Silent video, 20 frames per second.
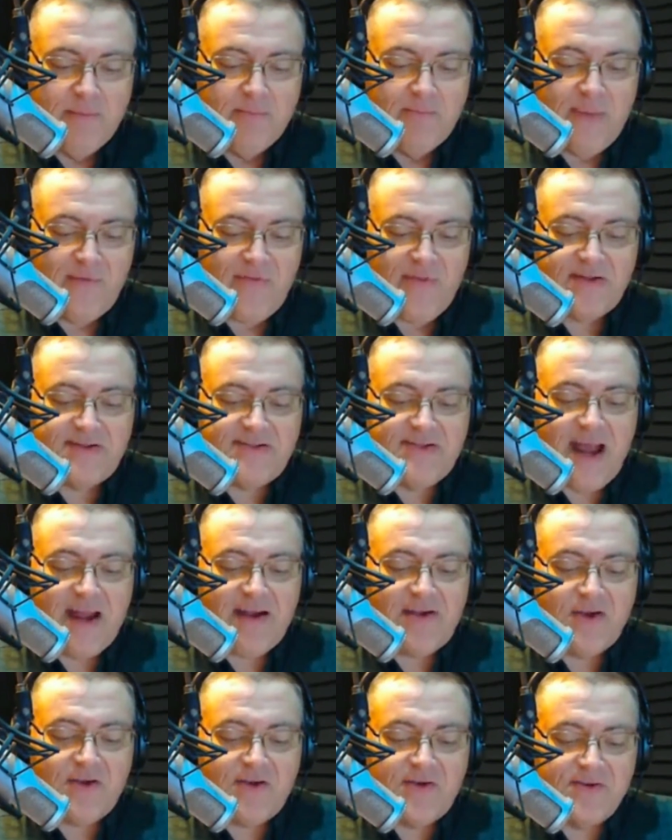But the
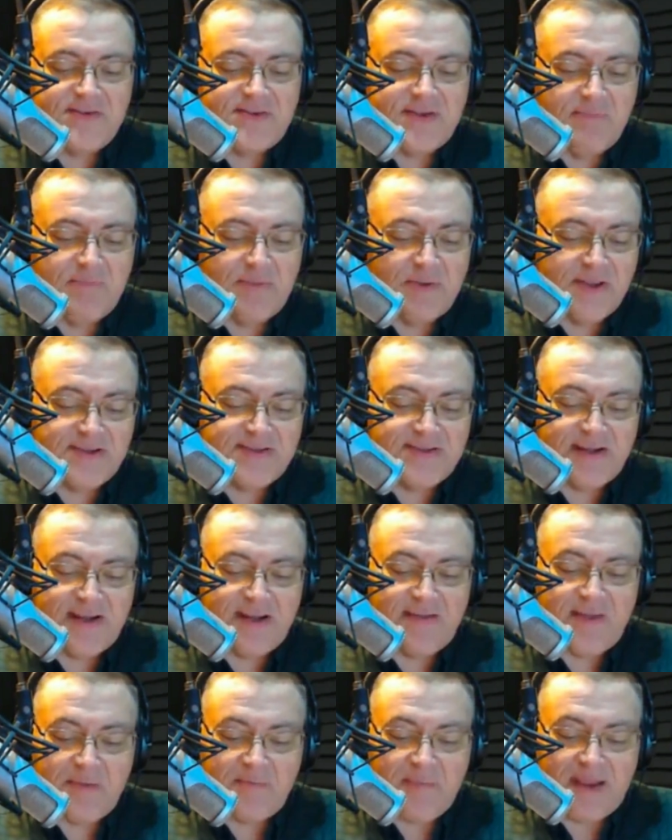technical
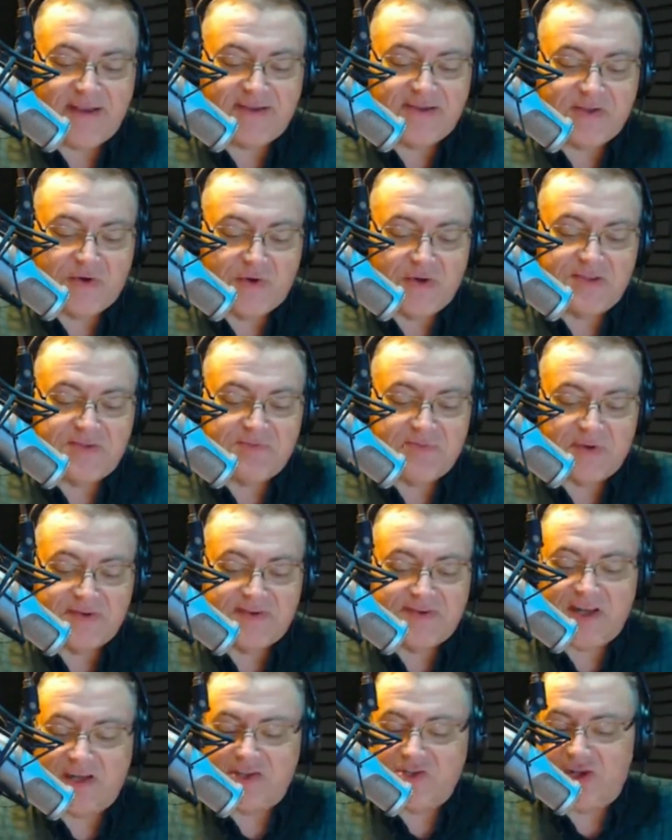simplicity that makes CRISPR
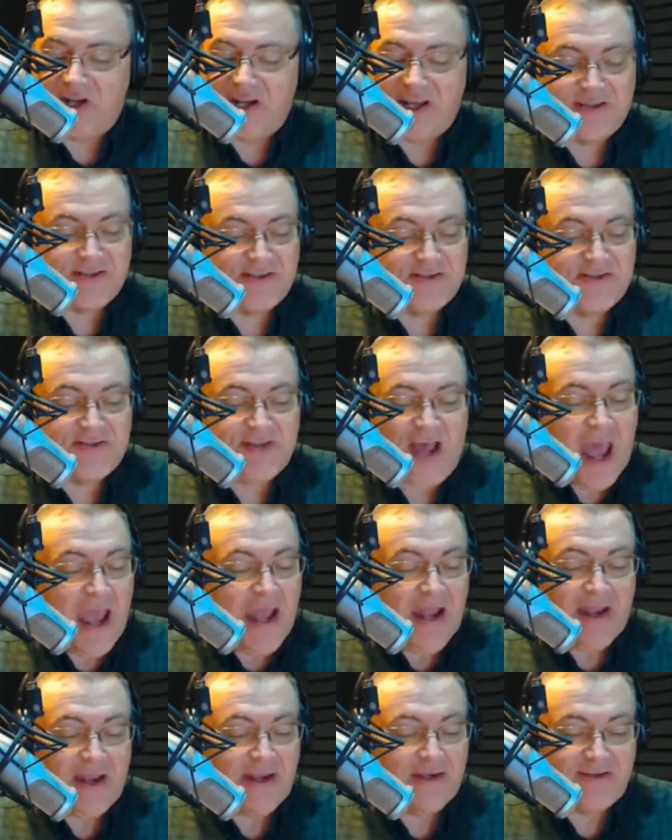such an
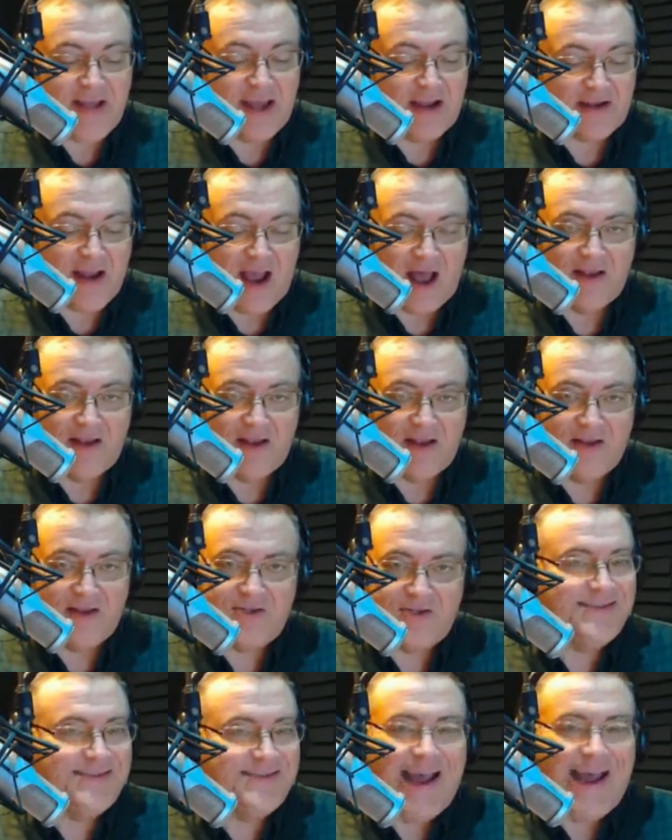exciting technology,
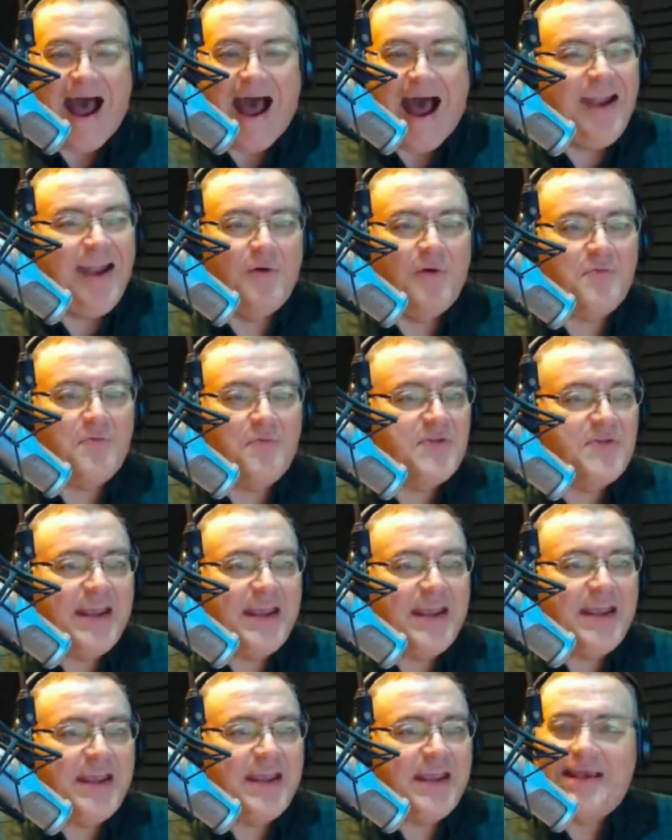see, I don't think
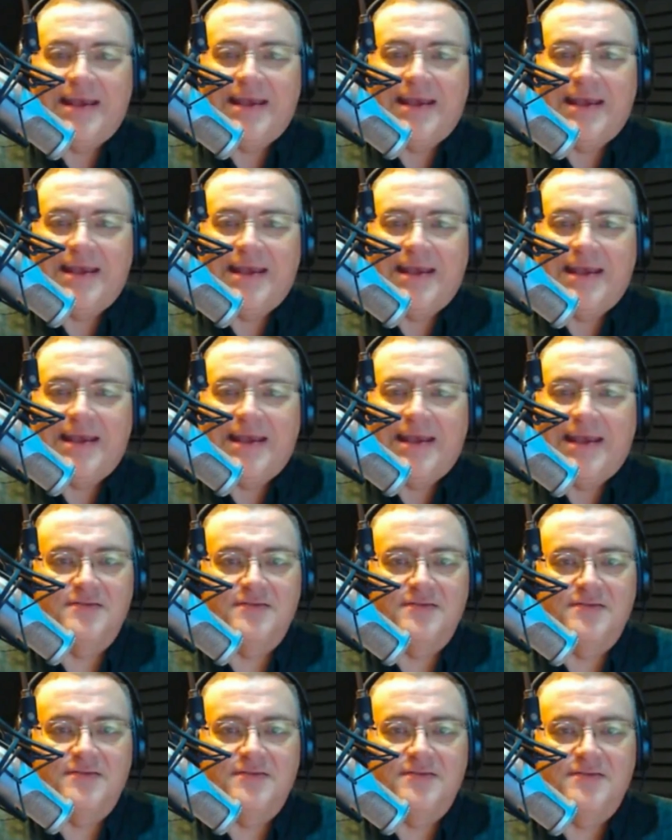it is.
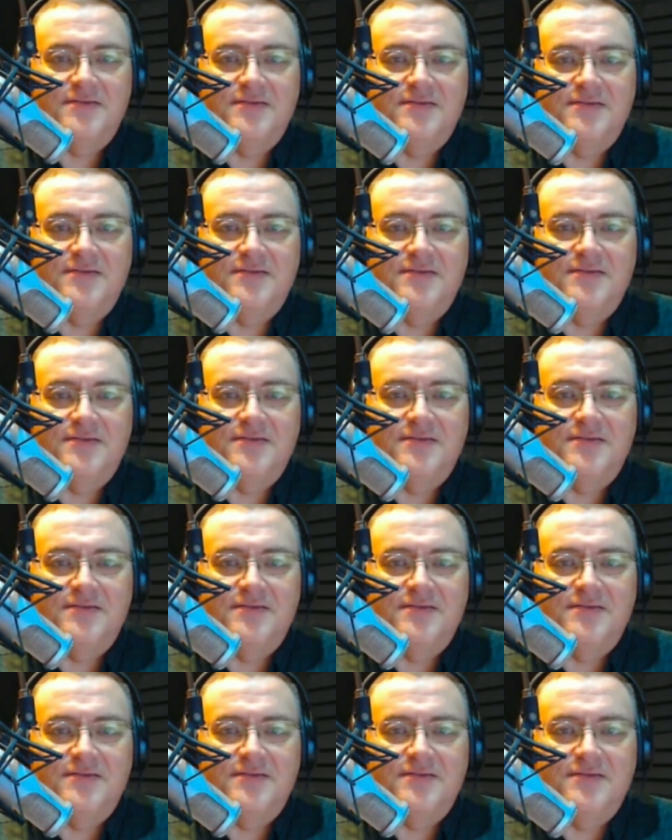
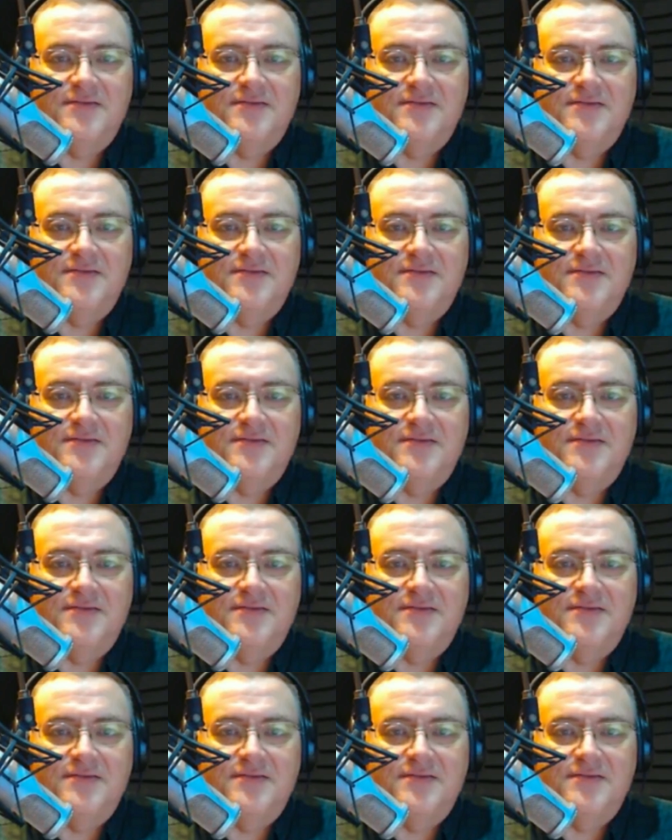And maybe that's
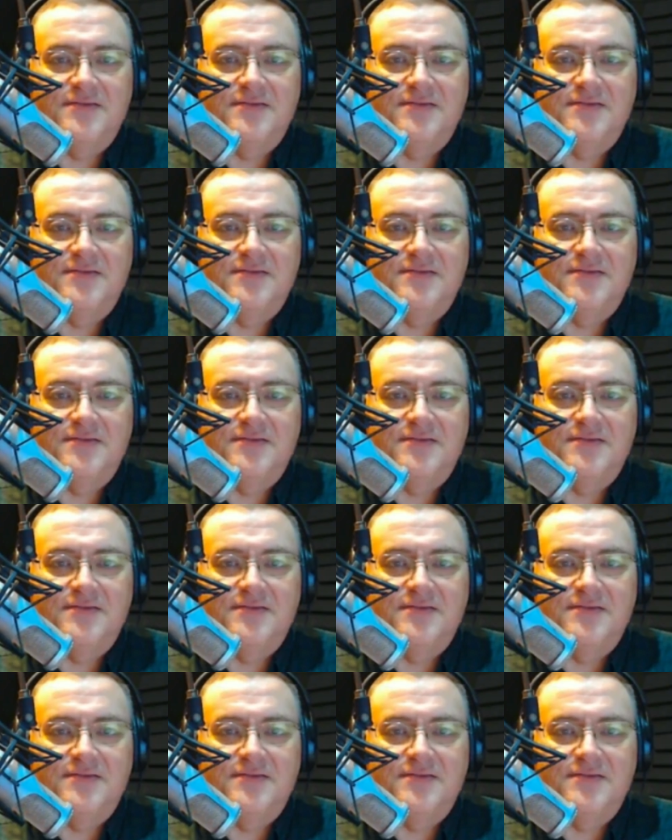because